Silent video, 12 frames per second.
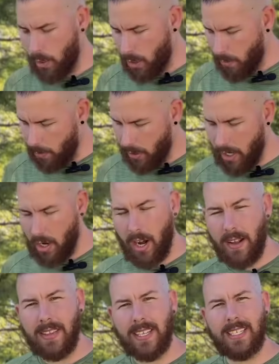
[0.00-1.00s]
when you put it
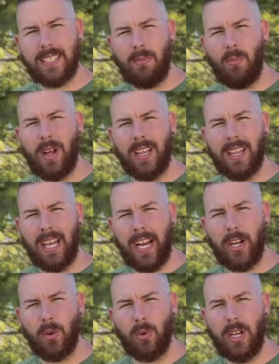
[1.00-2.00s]
on the somewhat
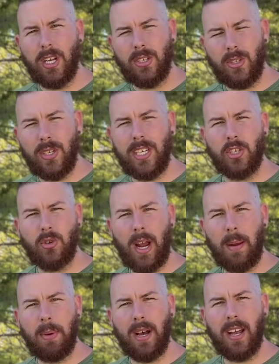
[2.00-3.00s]
lighter duty
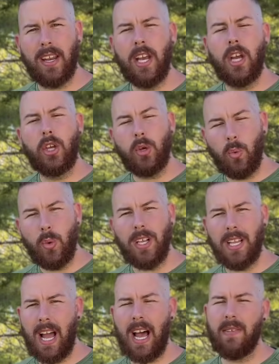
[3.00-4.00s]
tripod, you
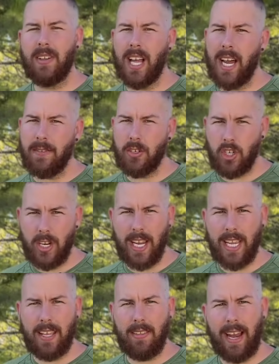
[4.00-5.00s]
will have a lot of
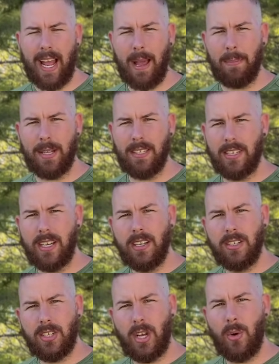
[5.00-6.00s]
shaking that happens.
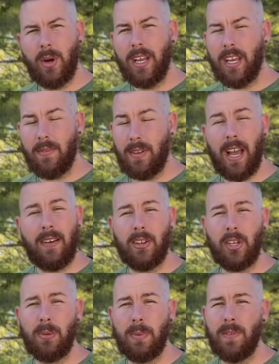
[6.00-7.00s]
So if you have a
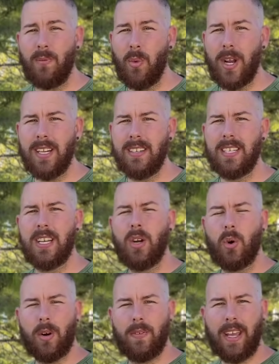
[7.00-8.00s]
little bit of wind,
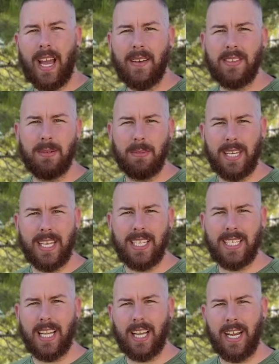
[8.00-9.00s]
or if you have some
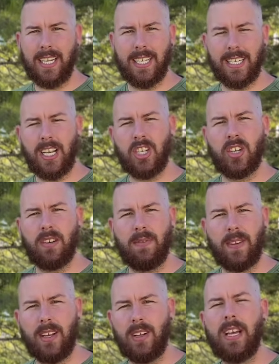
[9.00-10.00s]
kids that like to touch and
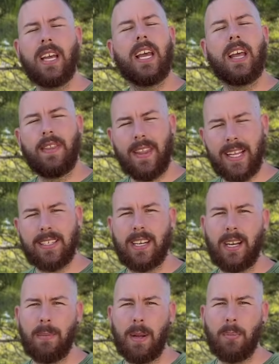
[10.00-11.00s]
feel, that's
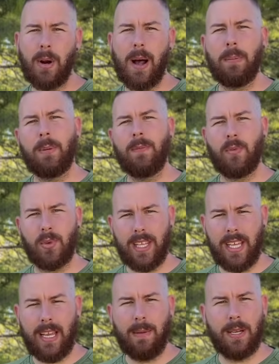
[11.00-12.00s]
going to be a problem for
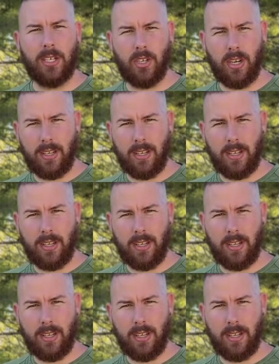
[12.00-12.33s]
the image